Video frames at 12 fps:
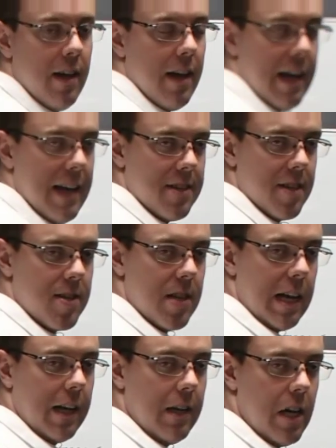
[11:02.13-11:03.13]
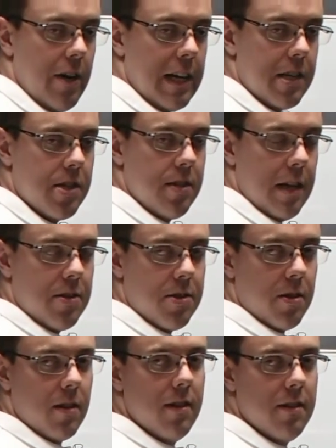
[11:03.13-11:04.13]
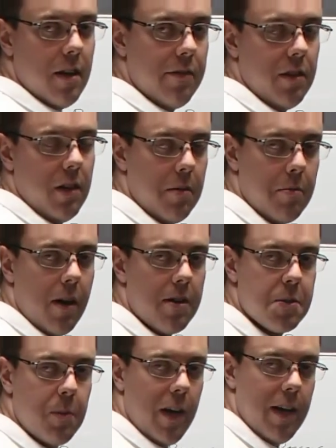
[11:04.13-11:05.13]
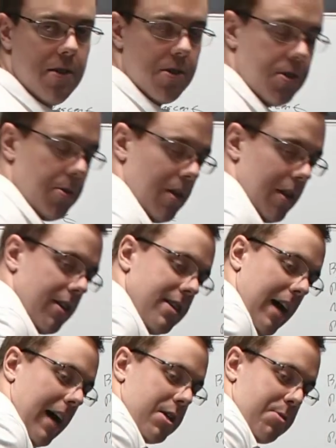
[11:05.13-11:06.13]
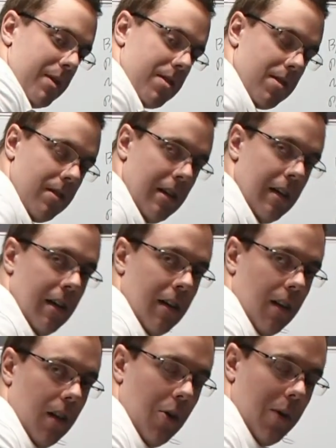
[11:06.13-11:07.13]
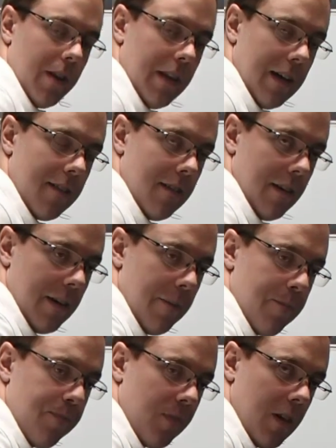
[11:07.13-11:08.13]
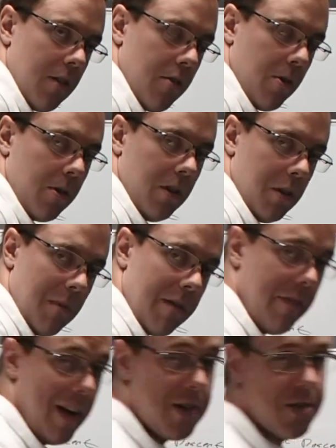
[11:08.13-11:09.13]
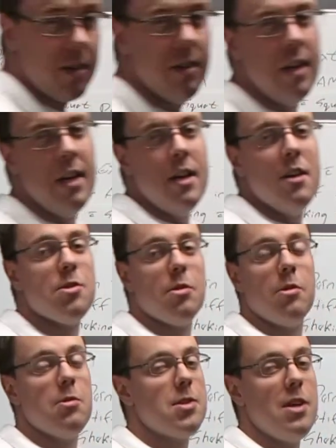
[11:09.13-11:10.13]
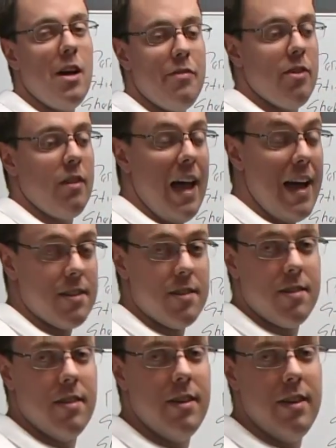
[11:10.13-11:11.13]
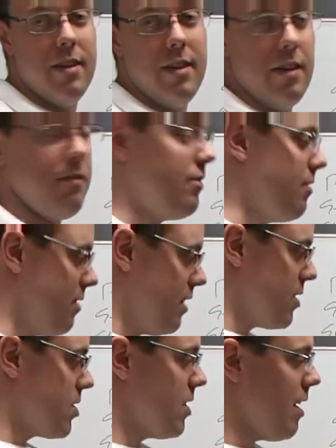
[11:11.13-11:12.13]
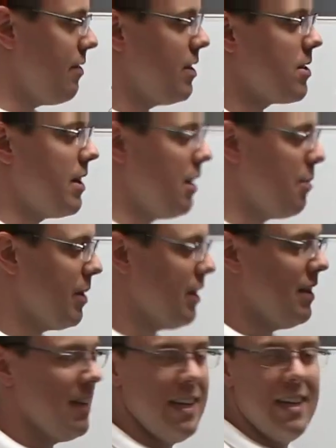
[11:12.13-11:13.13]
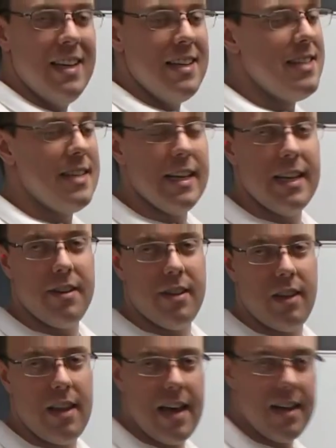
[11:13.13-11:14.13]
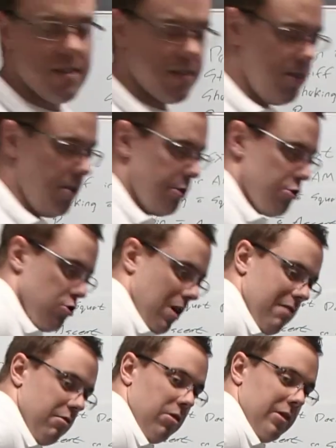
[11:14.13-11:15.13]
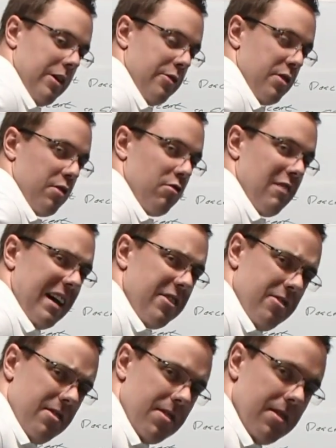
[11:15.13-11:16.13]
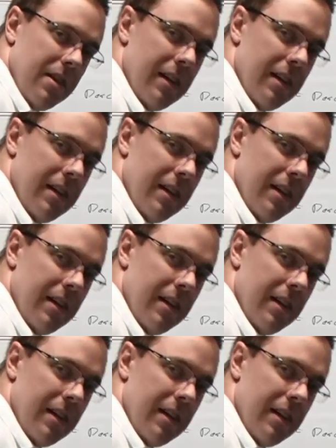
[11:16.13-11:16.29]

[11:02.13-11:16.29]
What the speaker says: as a secondary extensor of the lumbar spine just due to their attachments low on that thoracolumbar fascia. So loosen off your lats. If this stuff isn't helping, dig into the lats. You can try rolling out your erectors,